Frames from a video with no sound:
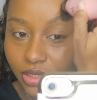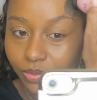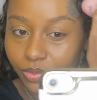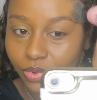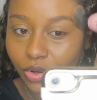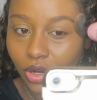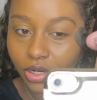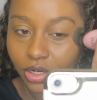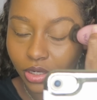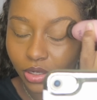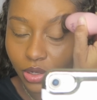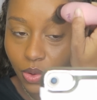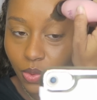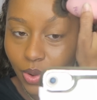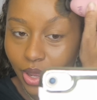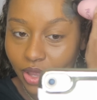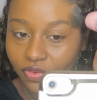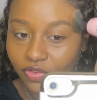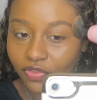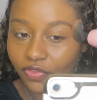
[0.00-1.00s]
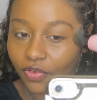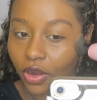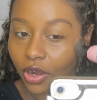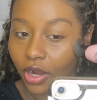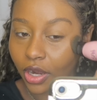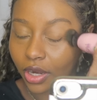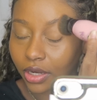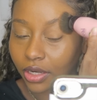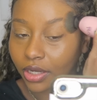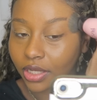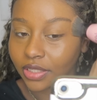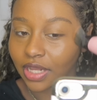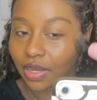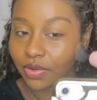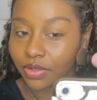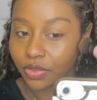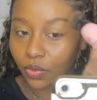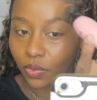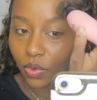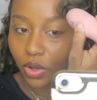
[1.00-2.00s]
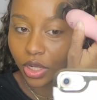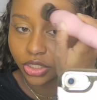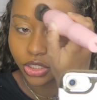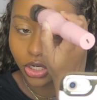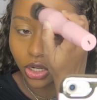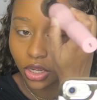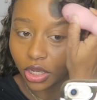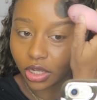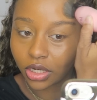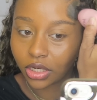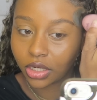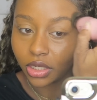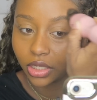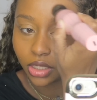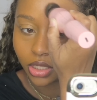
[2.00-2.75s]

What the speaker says: the product quite far, because that was 1 dot.